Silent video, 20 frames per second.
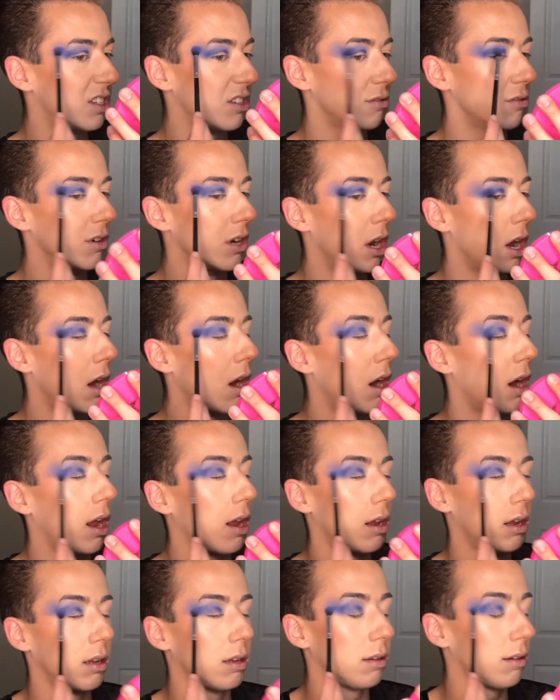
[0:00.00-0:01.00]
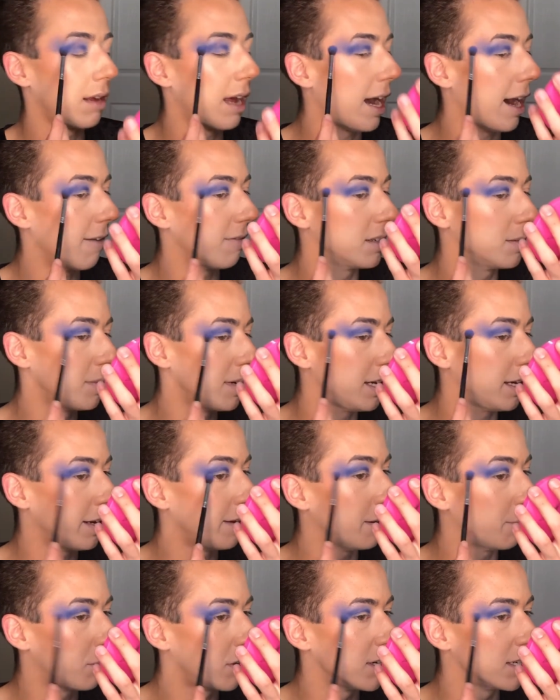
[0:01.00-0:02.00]
Do not have to
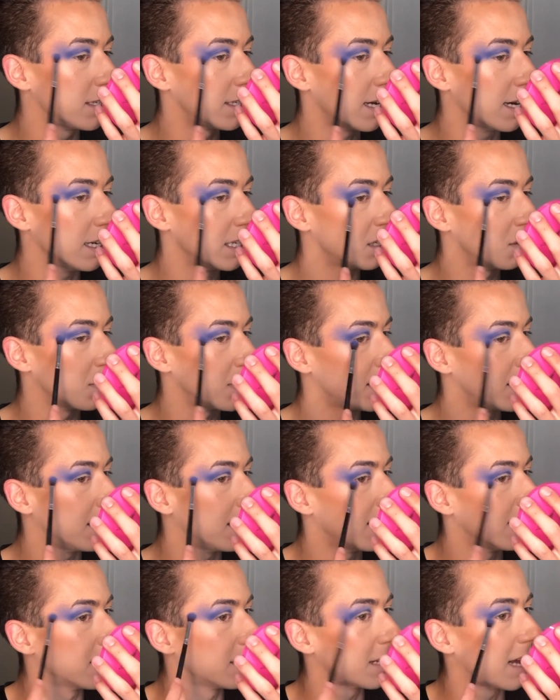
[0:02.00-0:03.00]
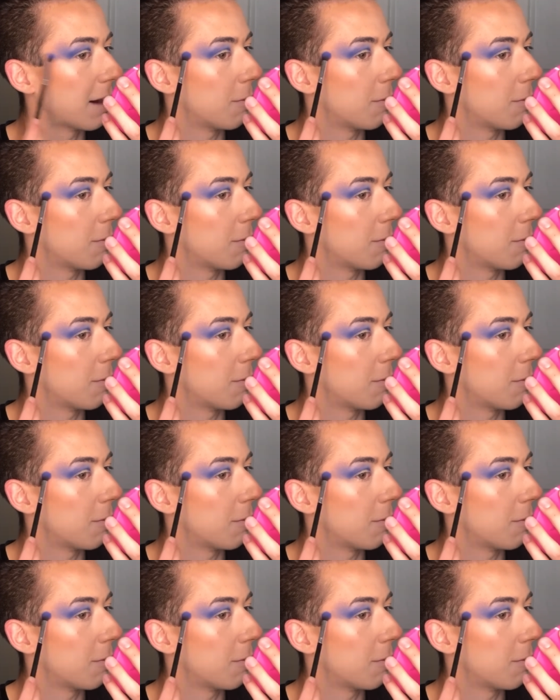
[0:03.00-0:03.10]
be precise with this.